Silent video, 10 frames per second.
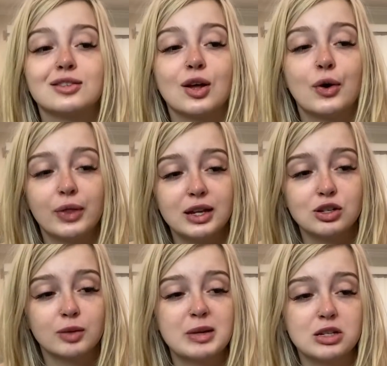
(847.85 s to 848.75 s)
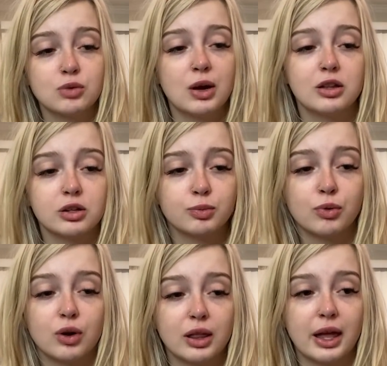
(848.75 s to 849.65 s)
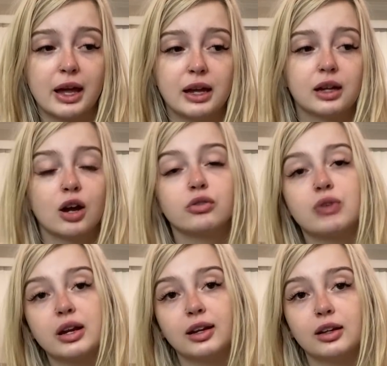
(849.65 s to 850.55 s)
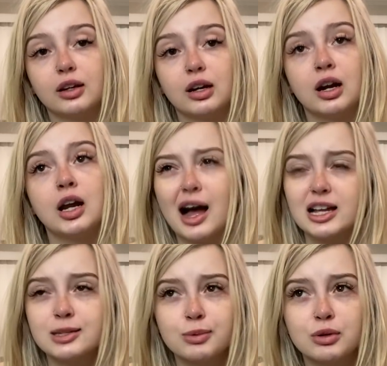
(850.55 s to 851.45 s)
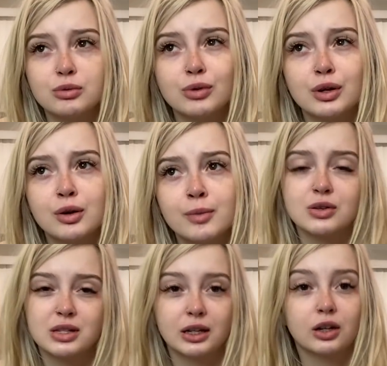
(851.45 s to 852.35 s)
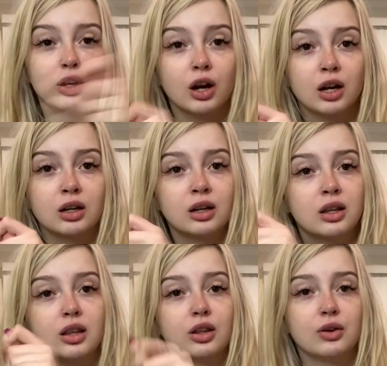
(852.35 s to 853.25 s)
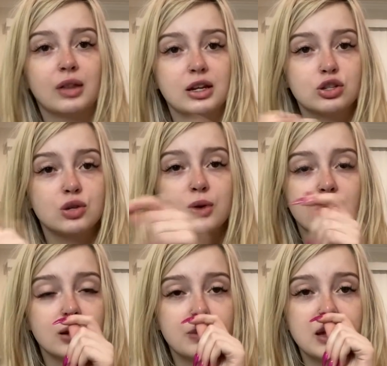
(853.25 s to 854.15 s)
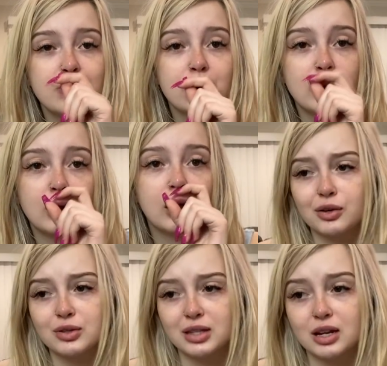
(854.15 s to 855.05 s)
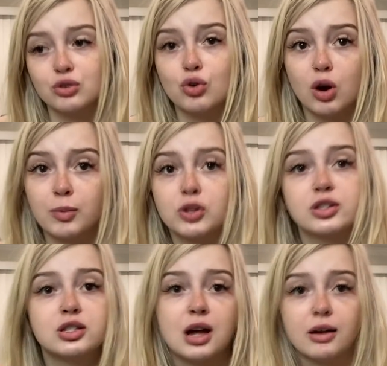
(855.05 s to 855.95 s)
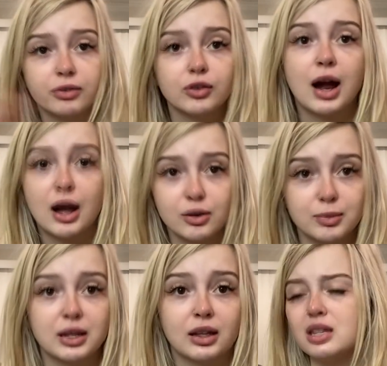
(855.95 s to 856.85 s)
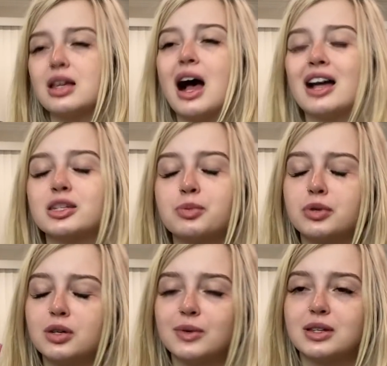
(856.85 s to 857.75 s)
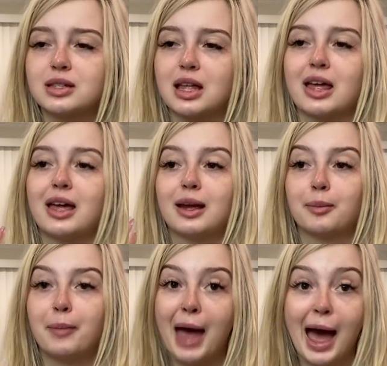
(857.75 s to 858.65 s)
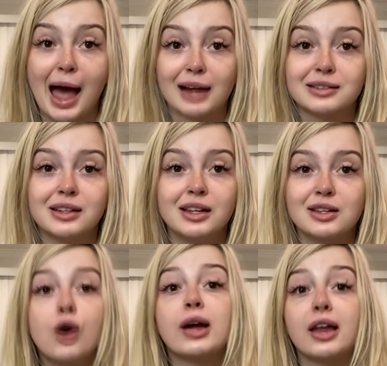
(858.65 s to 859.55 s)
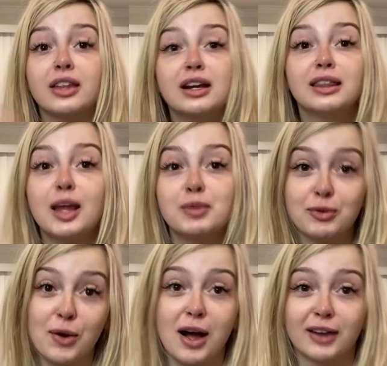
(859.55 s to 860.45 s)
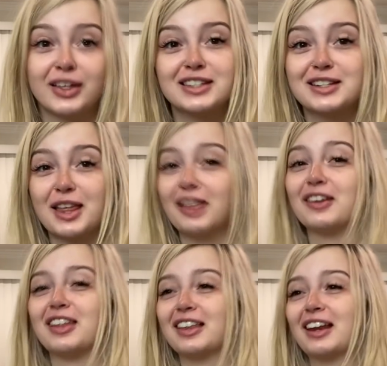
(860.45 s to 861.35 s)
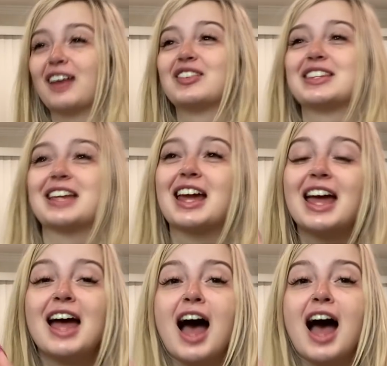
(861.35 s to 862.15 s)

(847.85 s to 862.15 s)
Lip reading: So they took me to what looked more like a regular hospital room. There was like a curtain, and then there were like 2 other people, and there was like normal stuff around me. This hospital was like packed. Oh yeah, they didn't let me walk. That's another thing that I have to say.